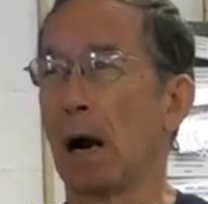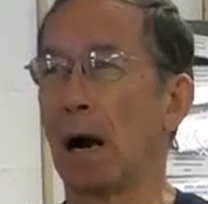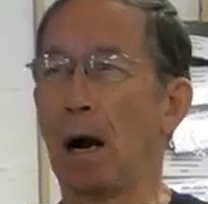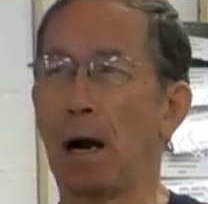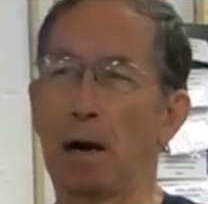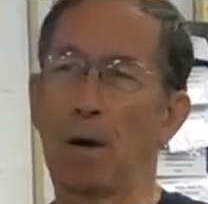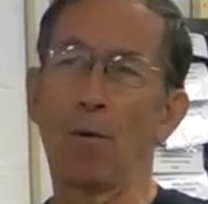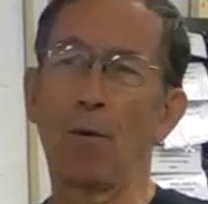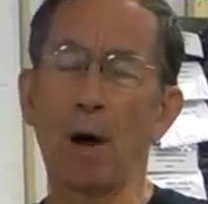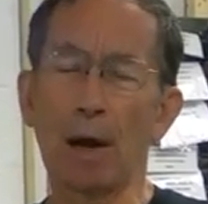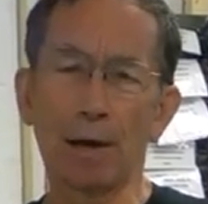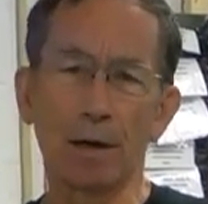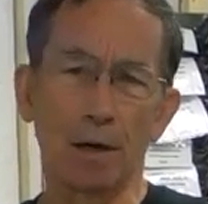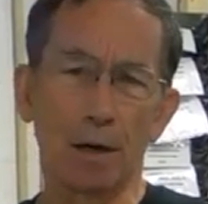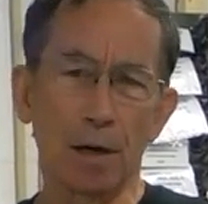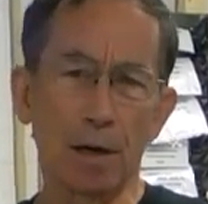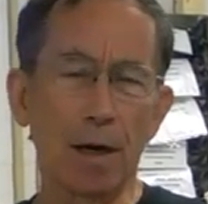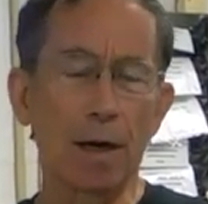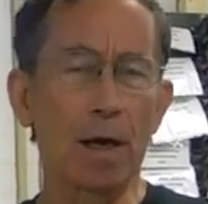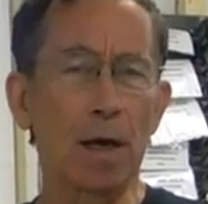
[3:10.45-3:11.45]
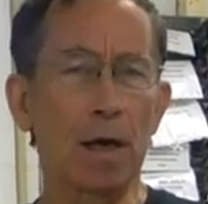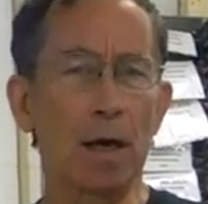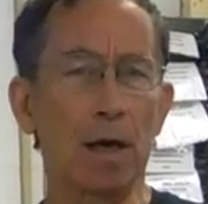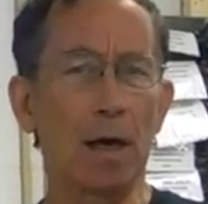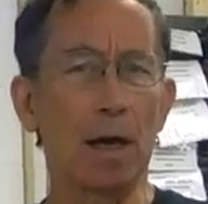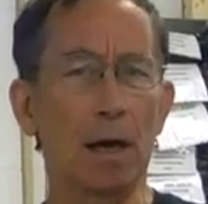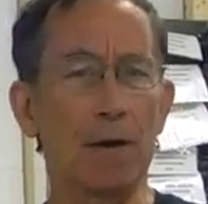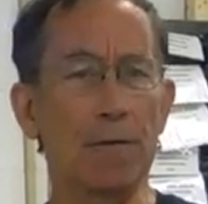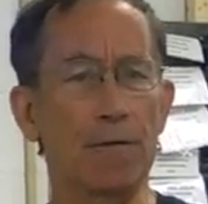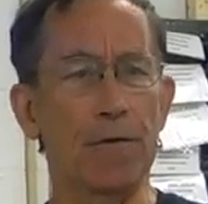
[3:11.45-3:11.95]
And I wondered
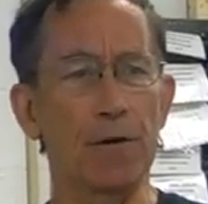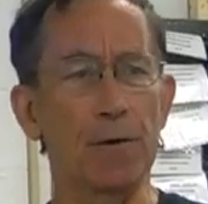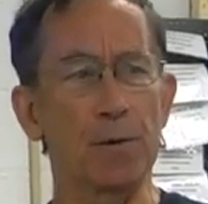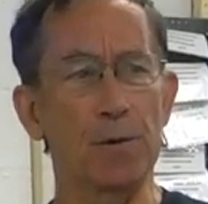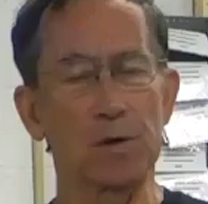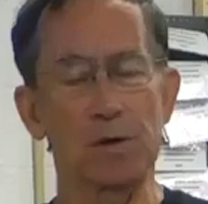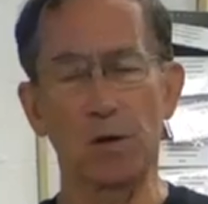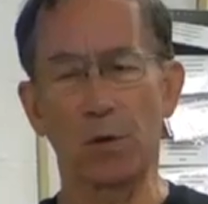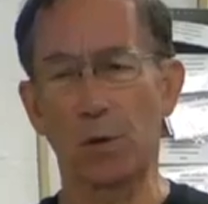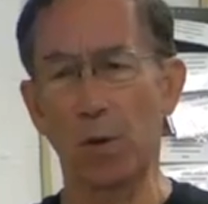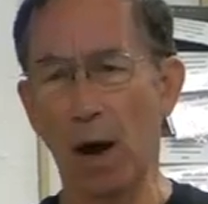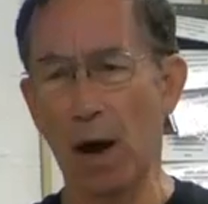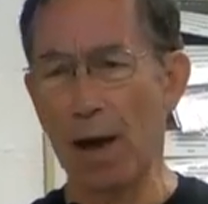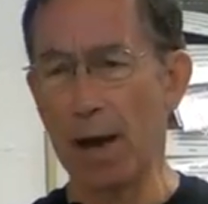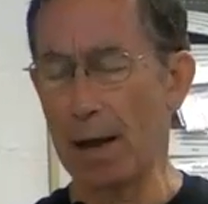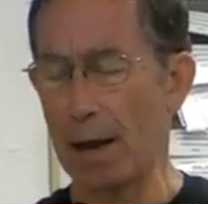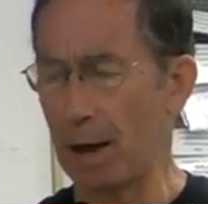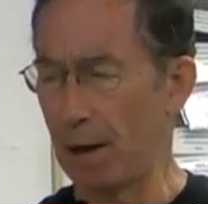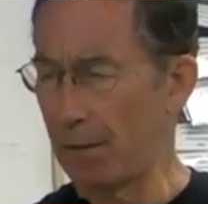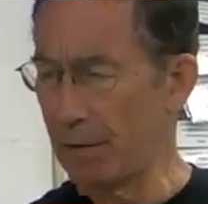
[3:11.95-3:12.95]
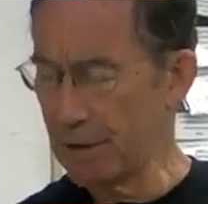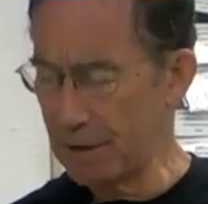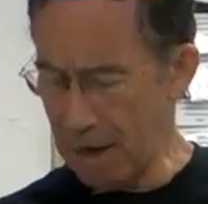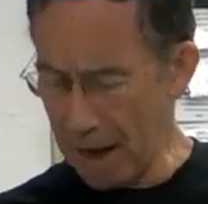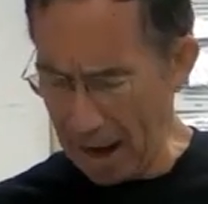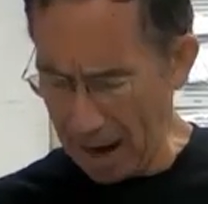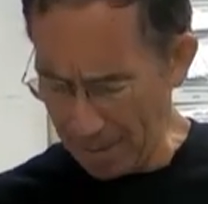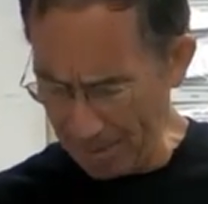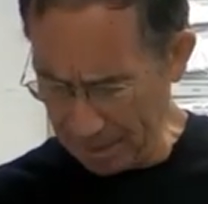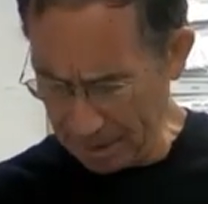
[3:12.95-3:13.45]
if there was a way of
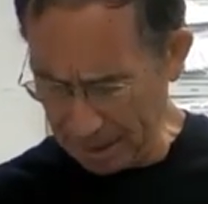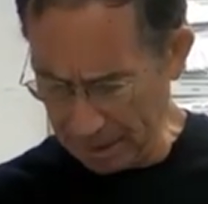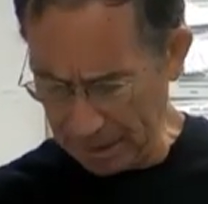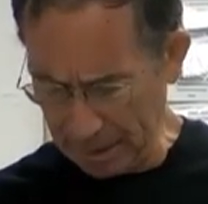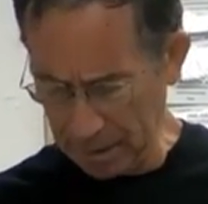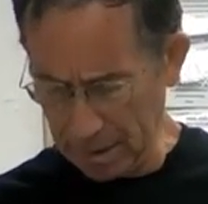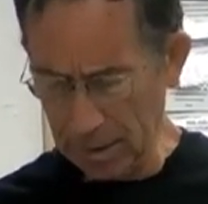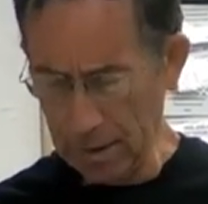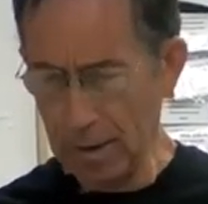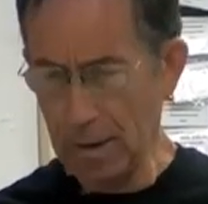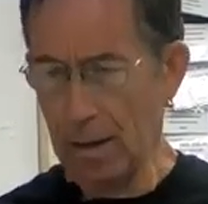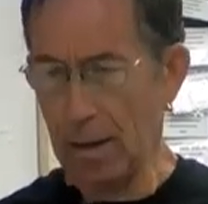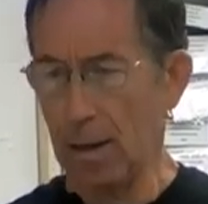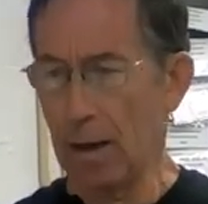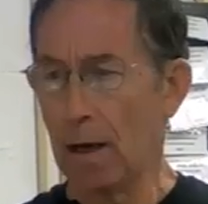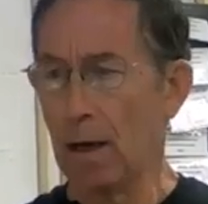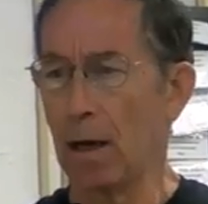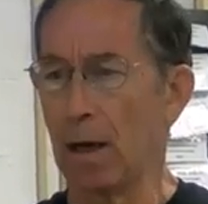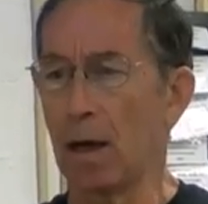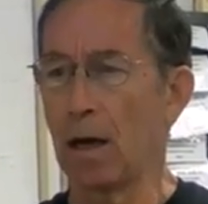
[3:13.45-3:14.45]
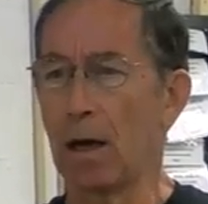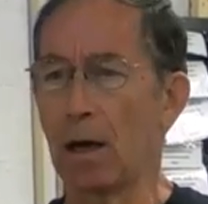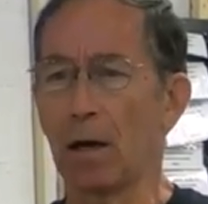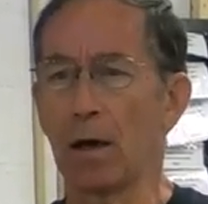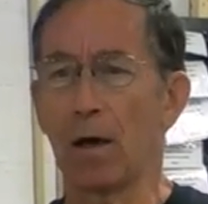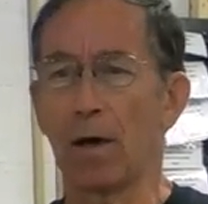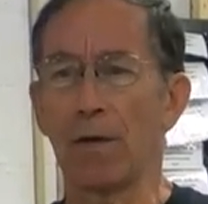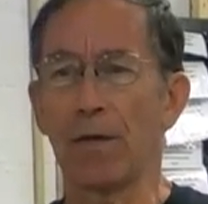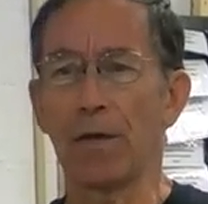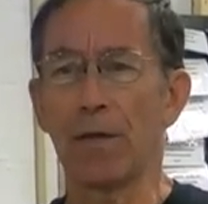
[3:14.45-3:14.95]
adapting
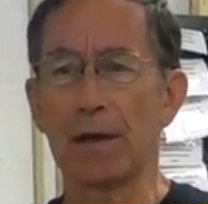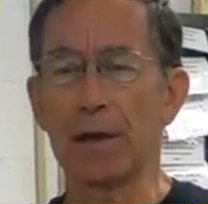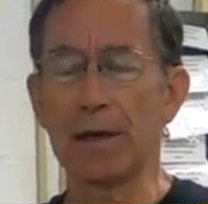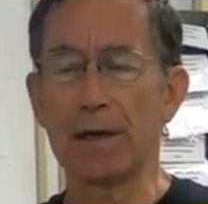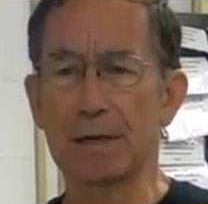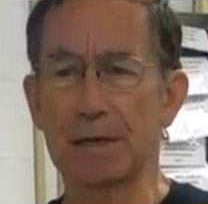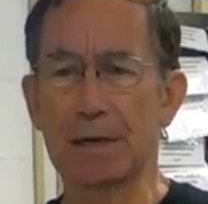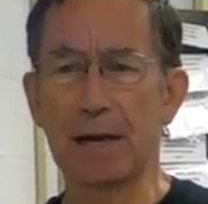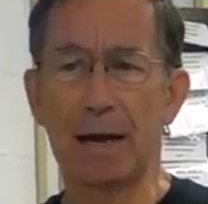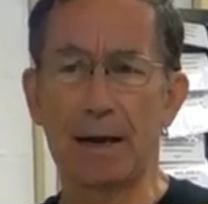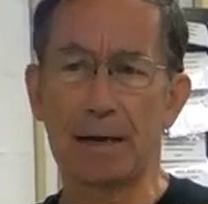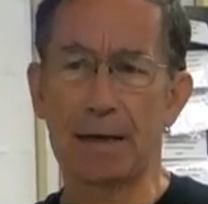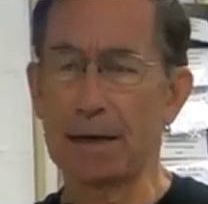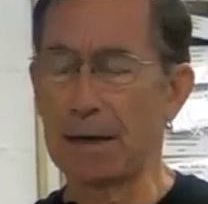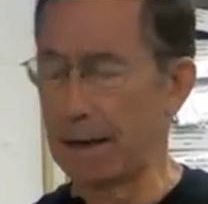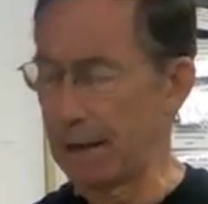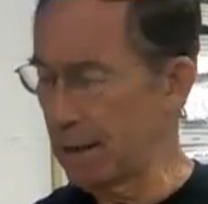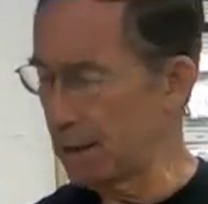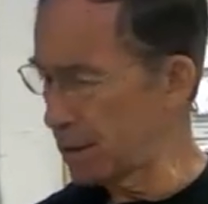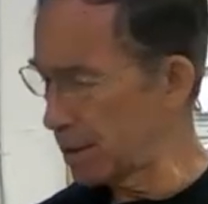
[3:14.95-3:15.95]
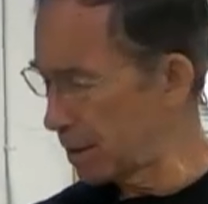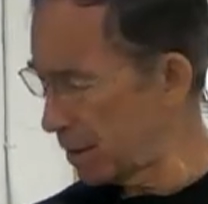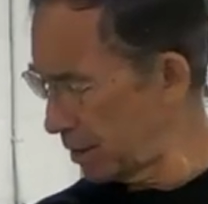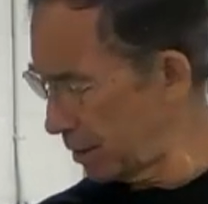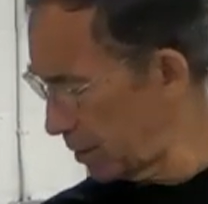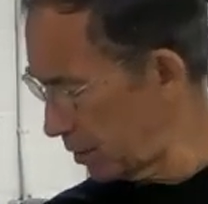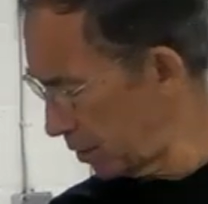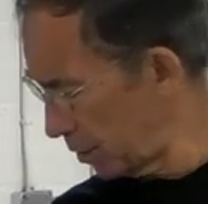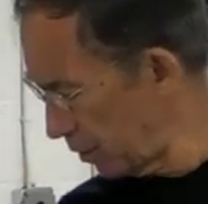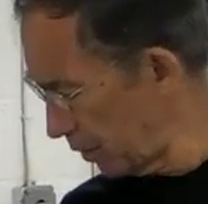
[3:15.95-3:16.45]
uh, these techniques
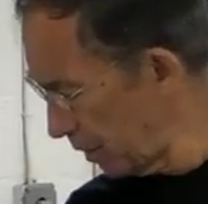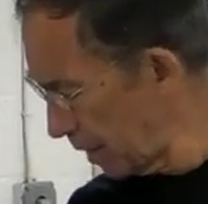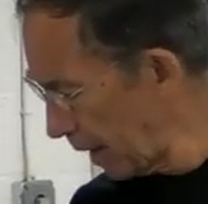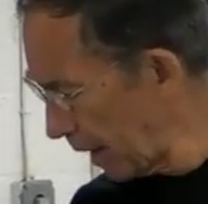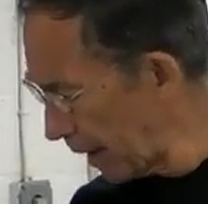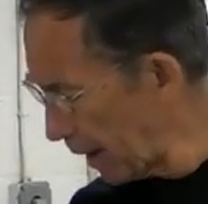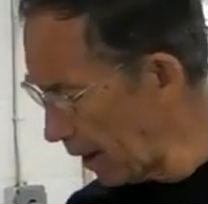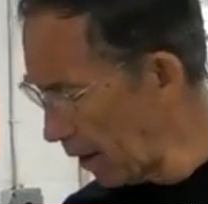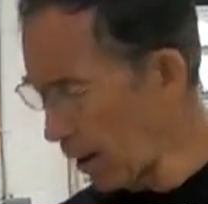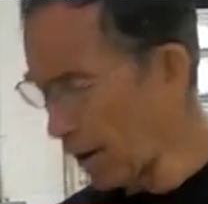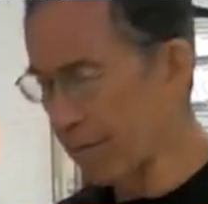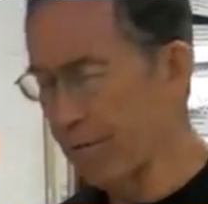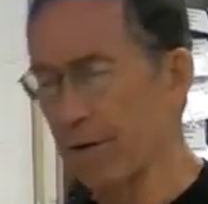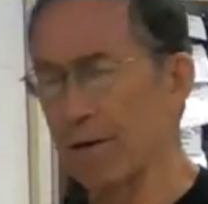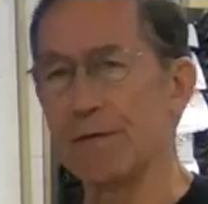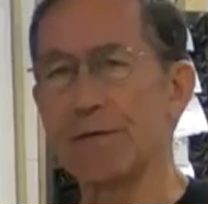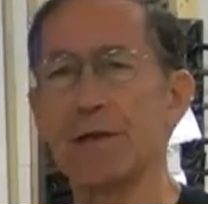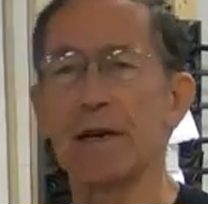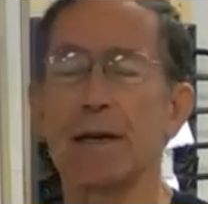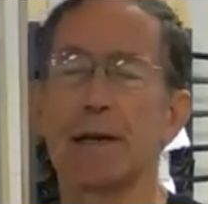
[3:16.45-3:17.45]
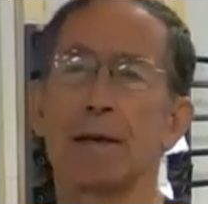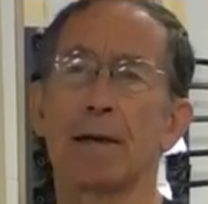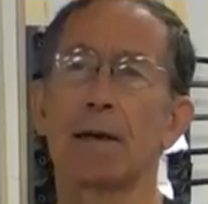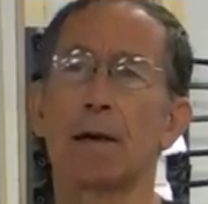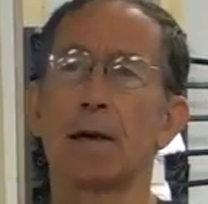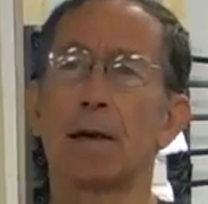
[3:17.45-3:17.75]
to the AR 15.